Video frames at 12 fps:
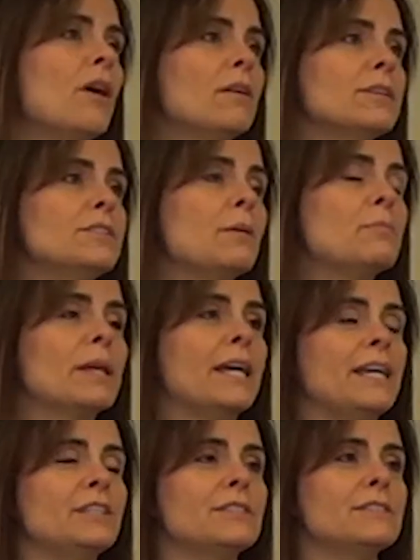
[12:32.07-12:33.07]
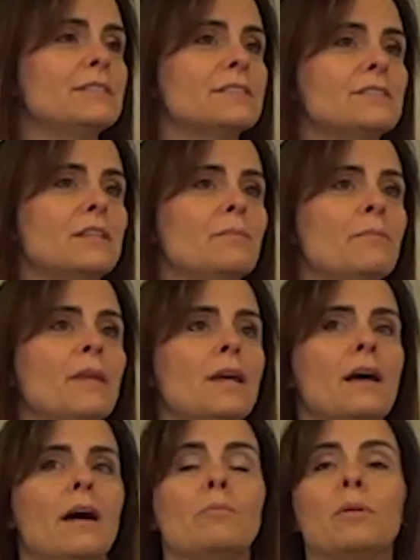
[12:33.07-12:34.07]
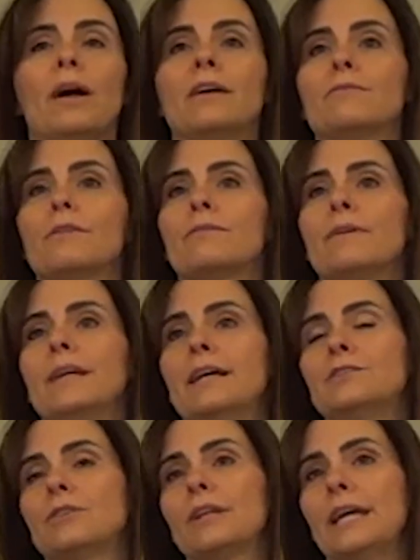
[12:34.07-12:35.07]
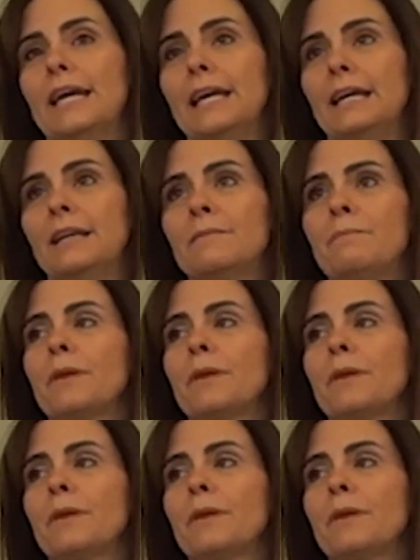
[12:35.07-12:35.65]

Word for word: College application system, applying for financial aid,